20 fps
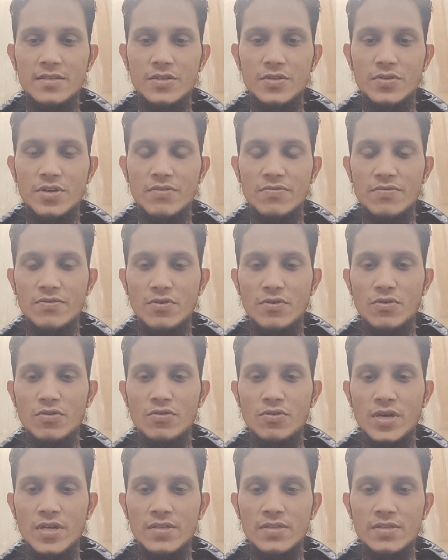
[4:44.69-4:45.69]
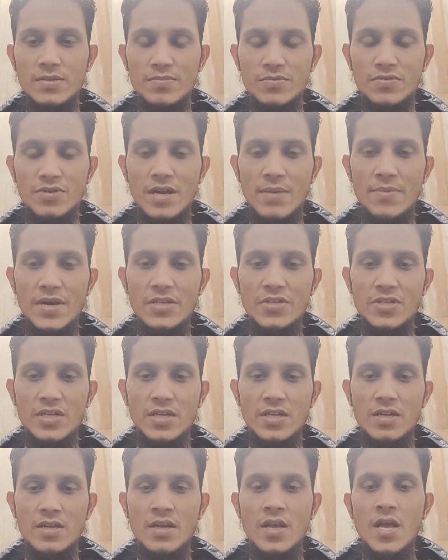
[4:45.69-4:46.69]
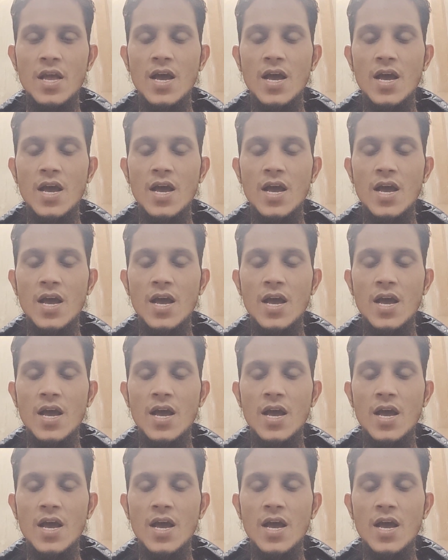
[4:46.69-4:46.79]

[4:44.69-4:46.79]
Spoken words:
You can follow and subscribe my channel.